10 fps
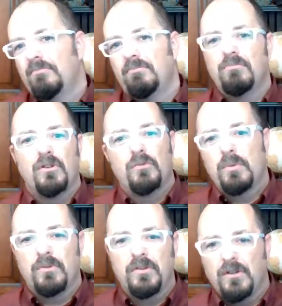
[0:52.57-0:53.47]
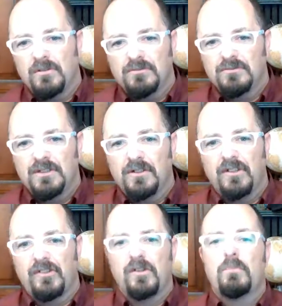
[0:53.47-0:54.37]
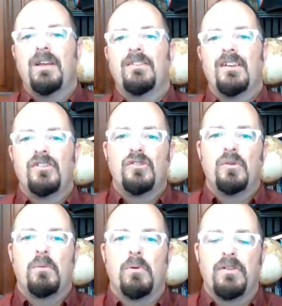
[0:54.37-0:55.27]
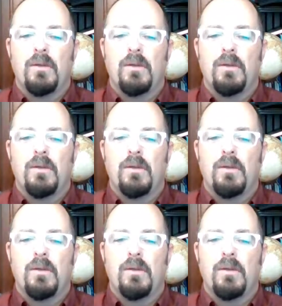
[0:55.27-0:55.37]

most people don't you know, necessarily pay attention to our birthday,